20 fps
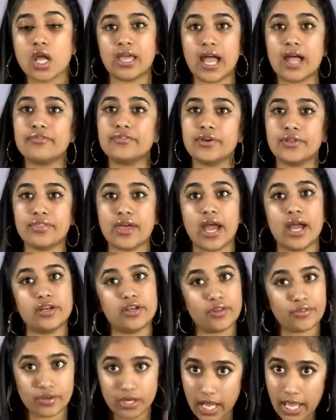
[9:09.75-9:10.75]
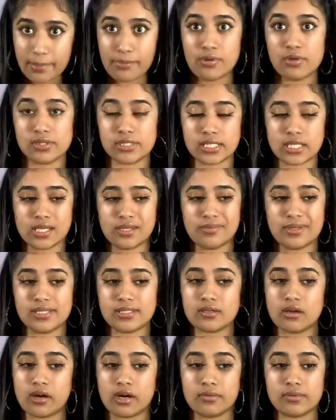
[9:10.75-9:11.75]
After that, another guy pulls up. His
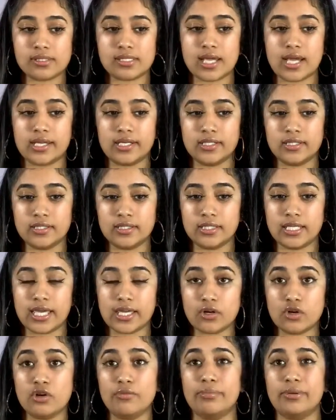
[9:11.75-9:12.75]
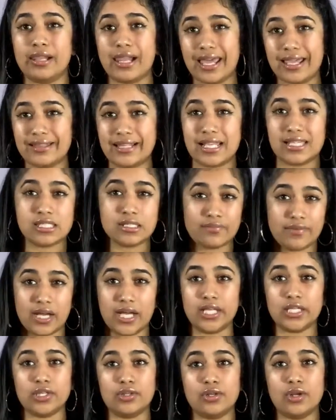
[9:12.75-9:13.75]
car was kind of ghetto, but like, that's
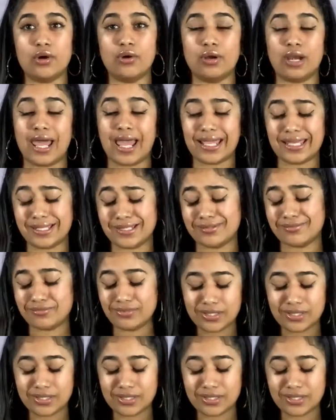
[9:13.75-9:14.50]
fine, you know, like